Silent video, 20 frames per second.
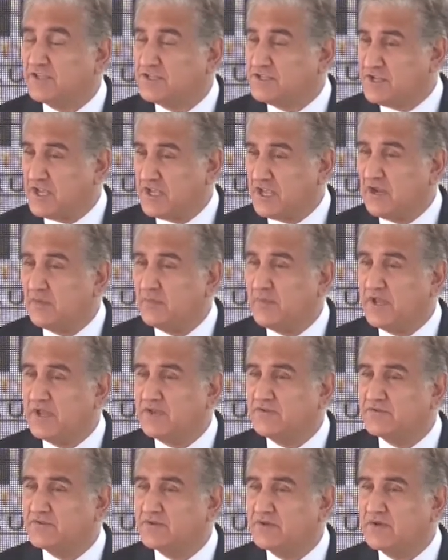they taking
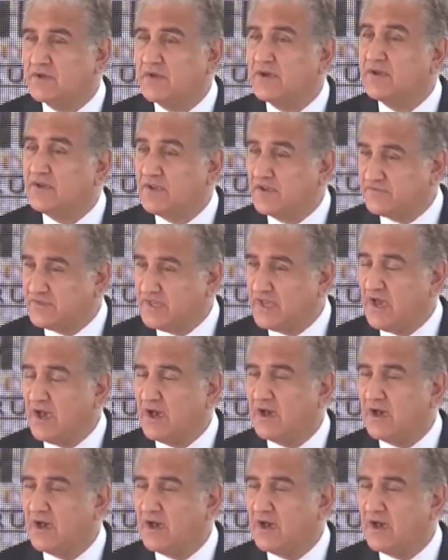place? Yes, they